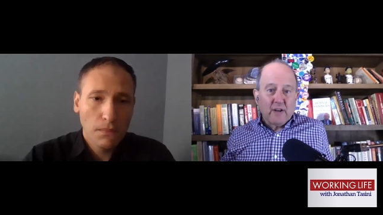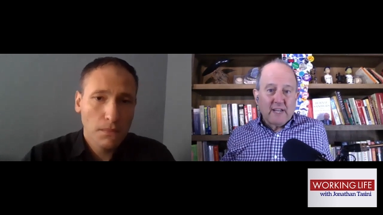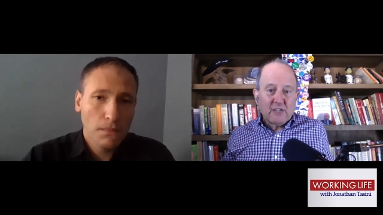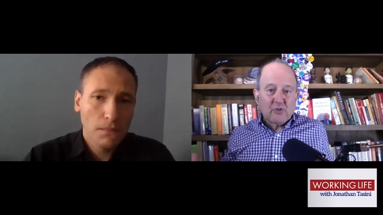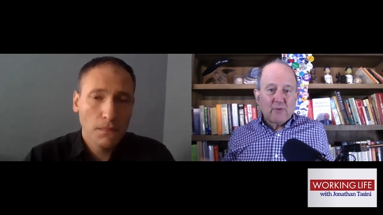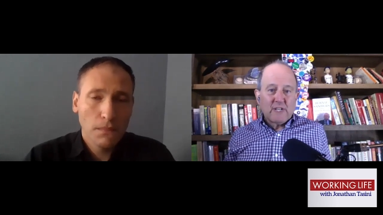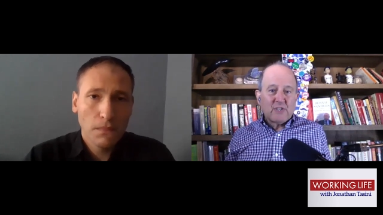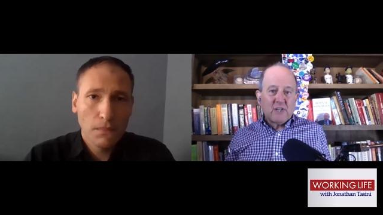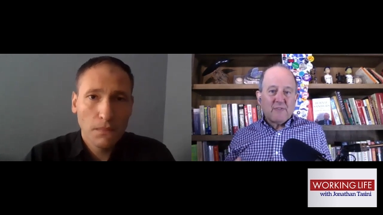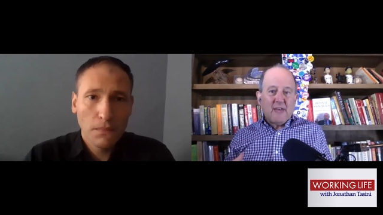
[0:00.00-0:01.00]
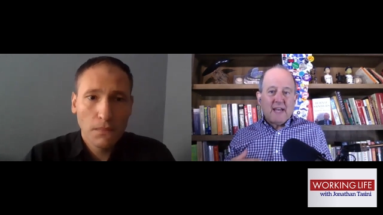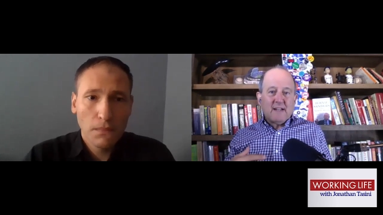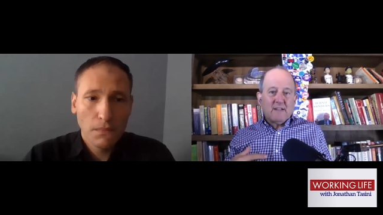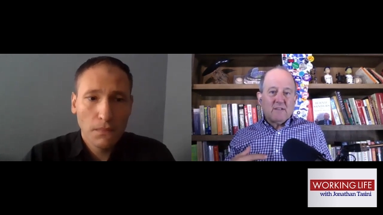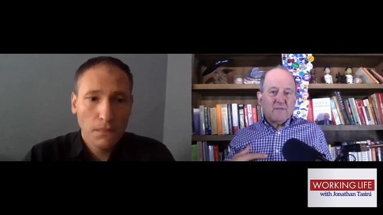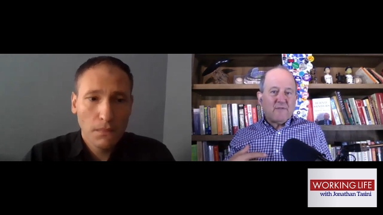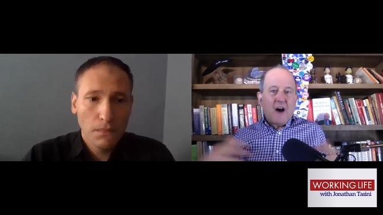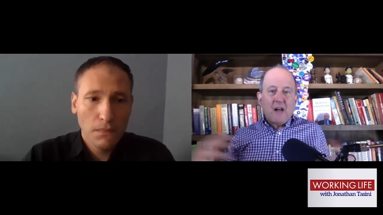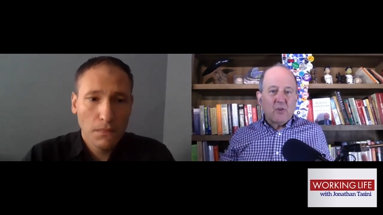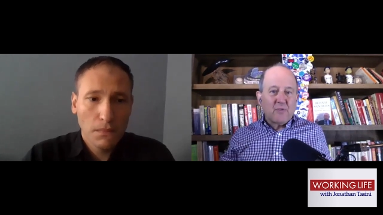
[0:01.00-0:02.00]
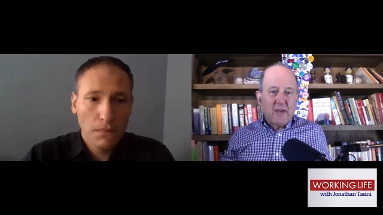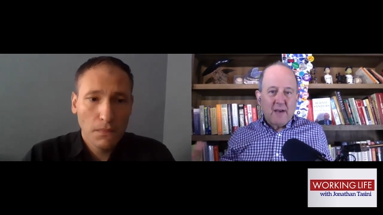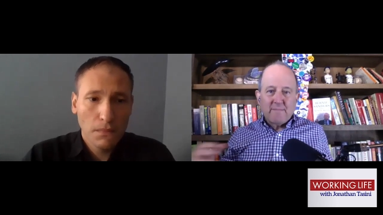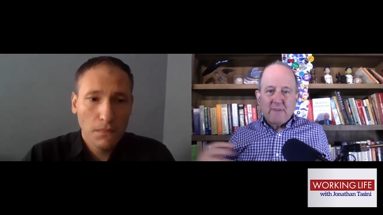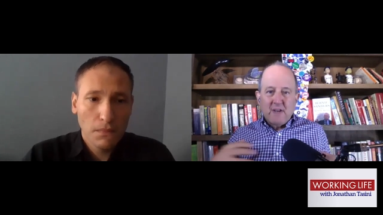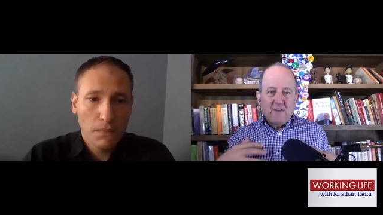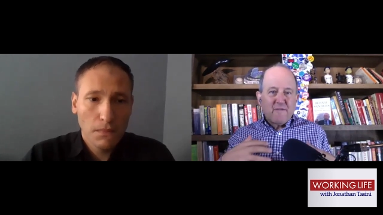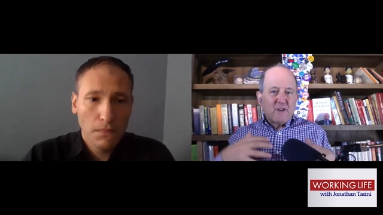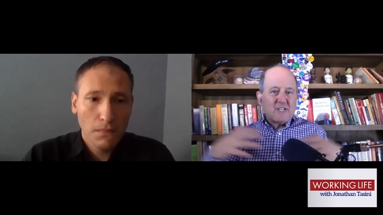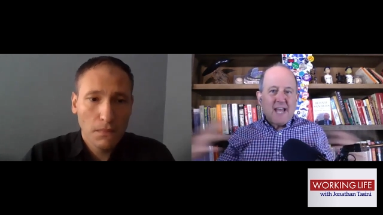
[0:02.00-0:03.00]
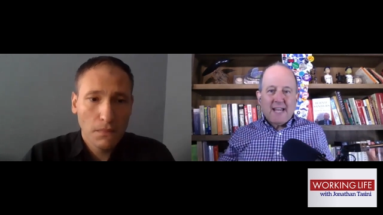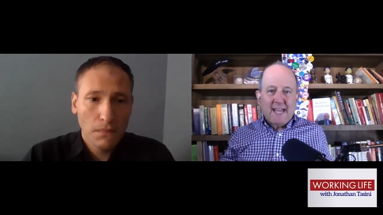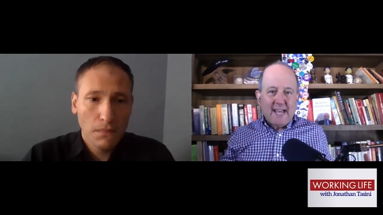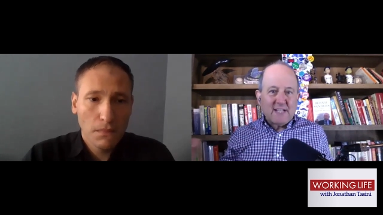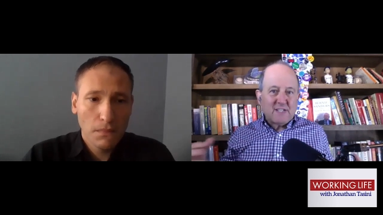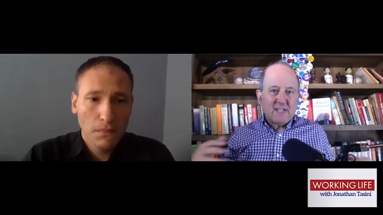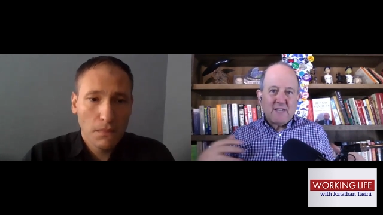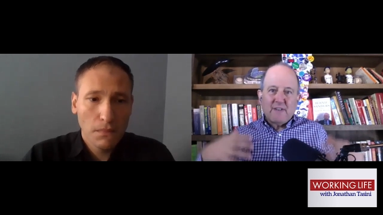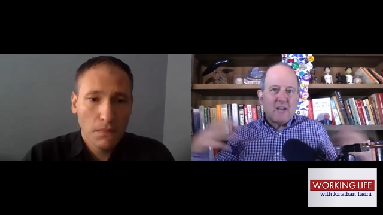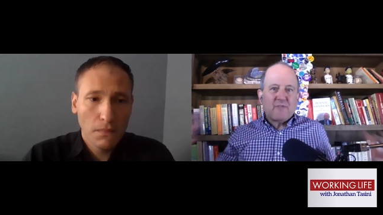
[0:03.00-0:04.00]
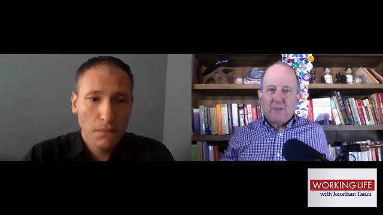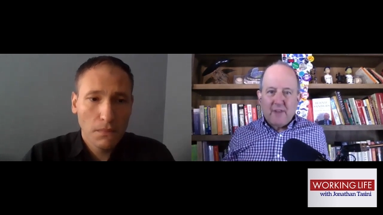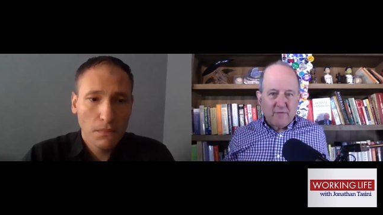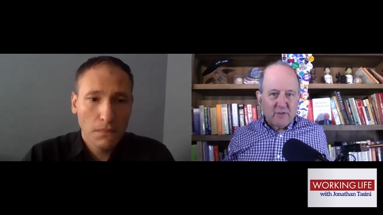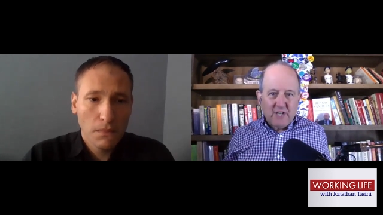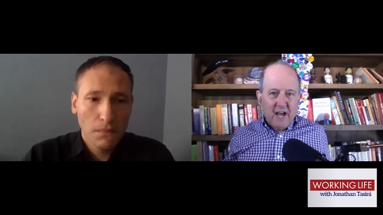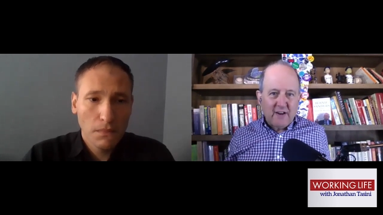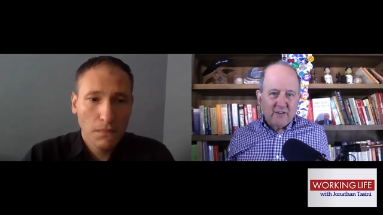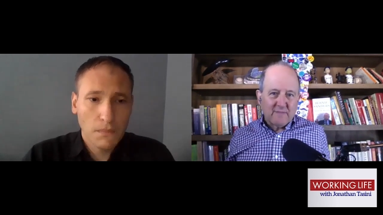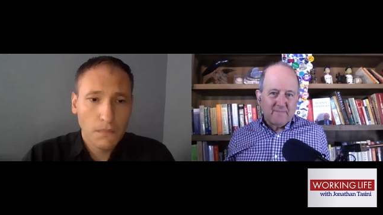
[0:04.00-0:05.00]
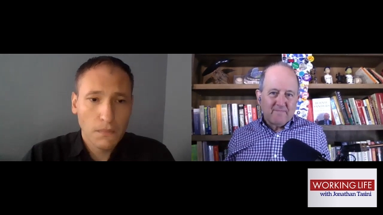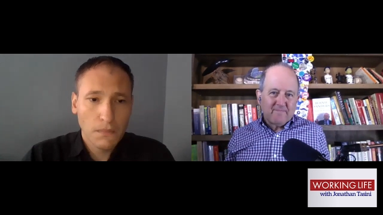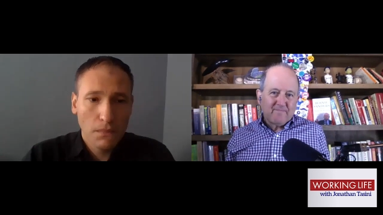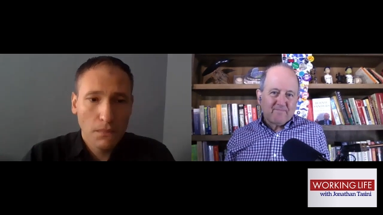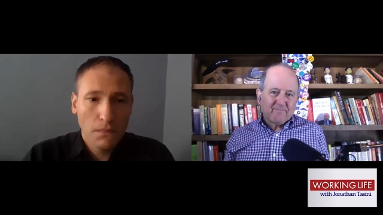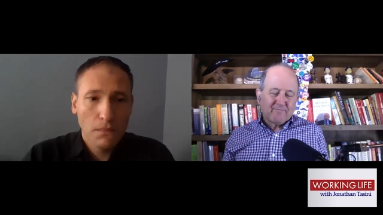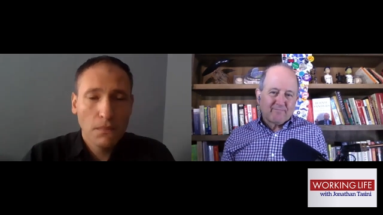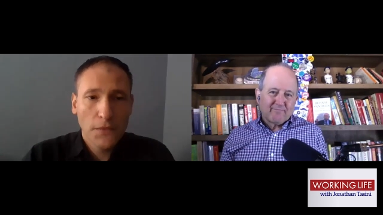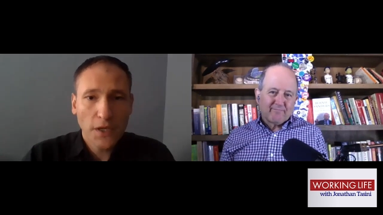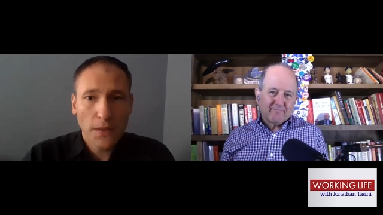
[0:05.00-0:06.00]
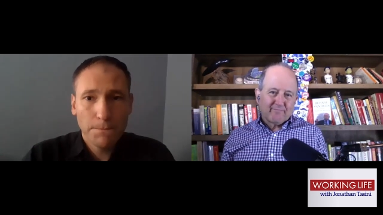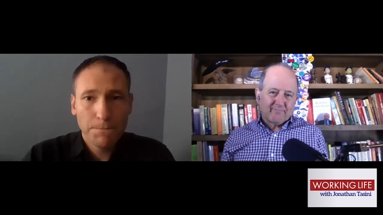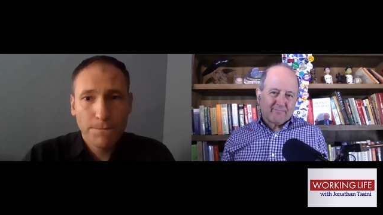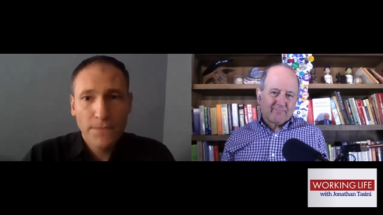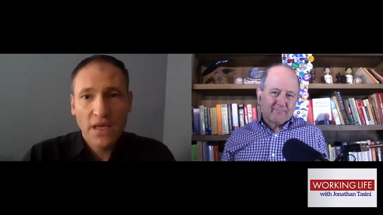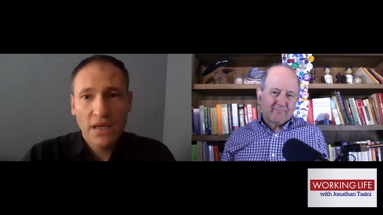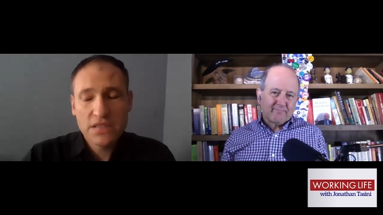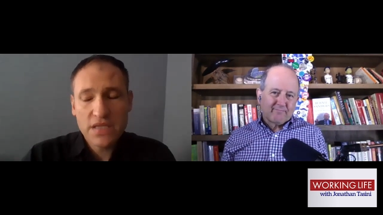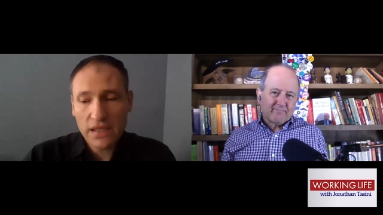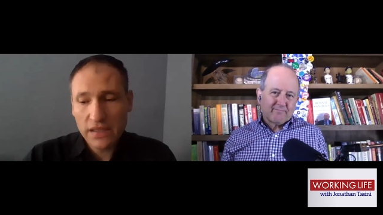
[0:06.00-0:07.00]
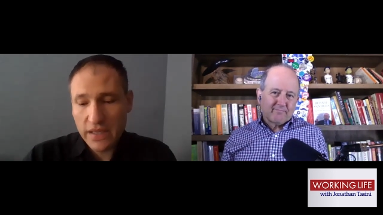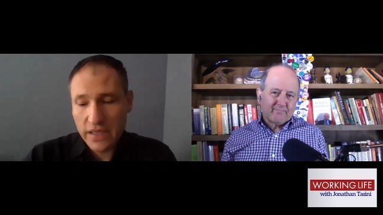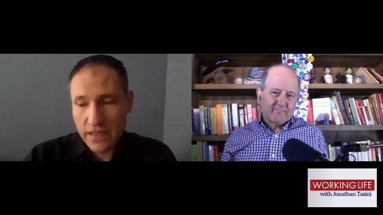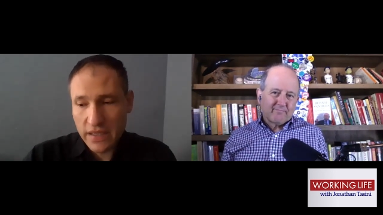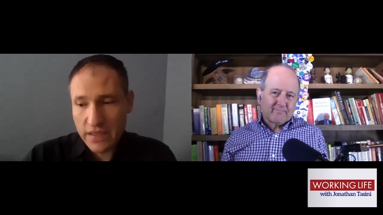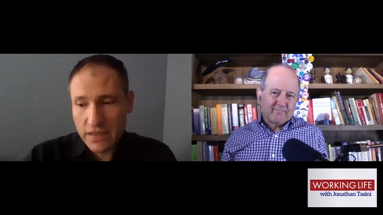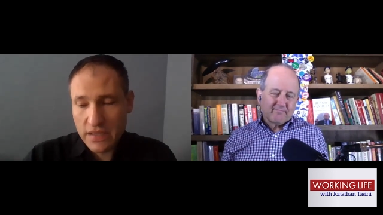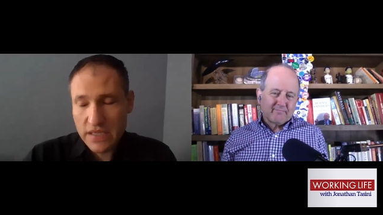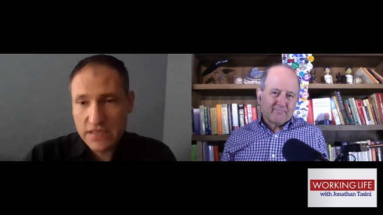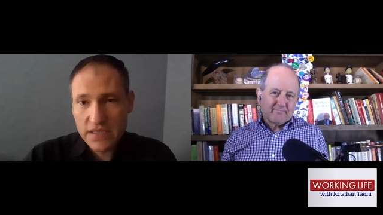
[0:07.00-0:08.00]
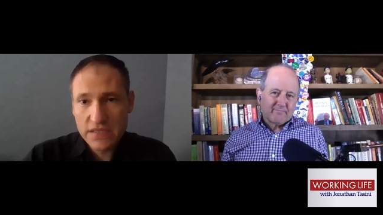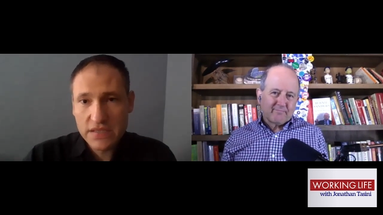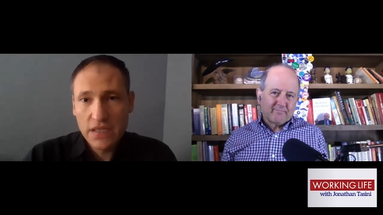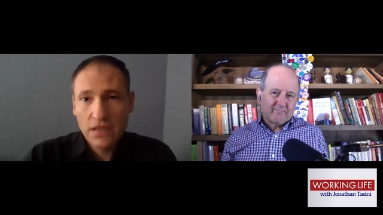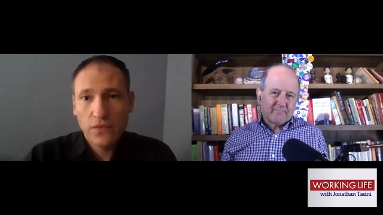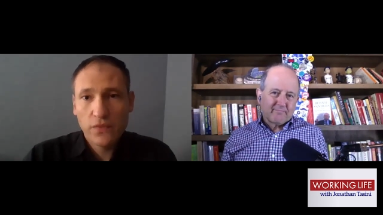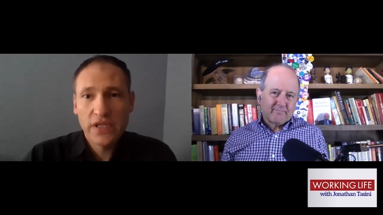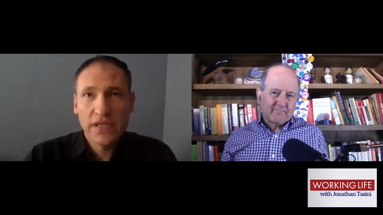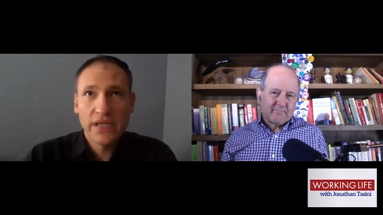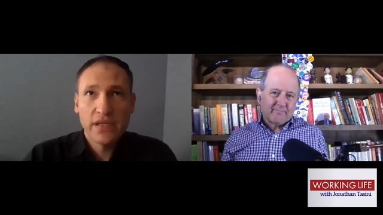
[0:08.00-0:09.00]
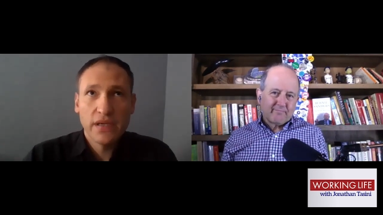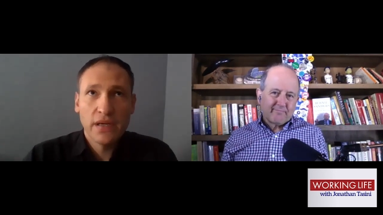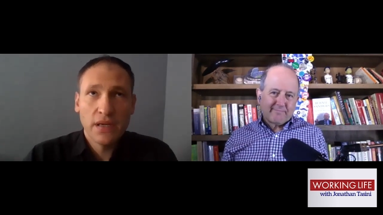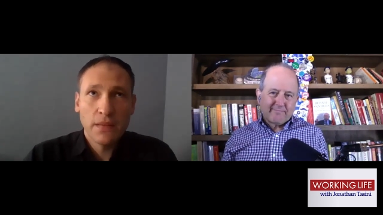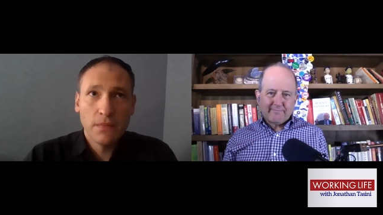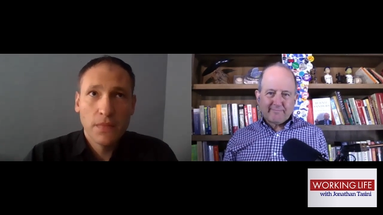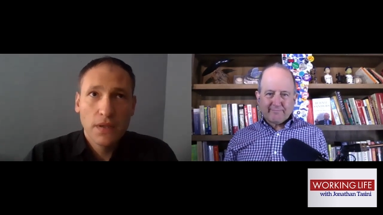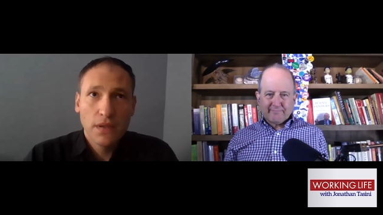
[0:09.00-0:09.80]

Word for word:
Speaker 1: injuries that follow them for decades, even after they've retired.
Speaker 2: Yeah, exactly. And and this is really um,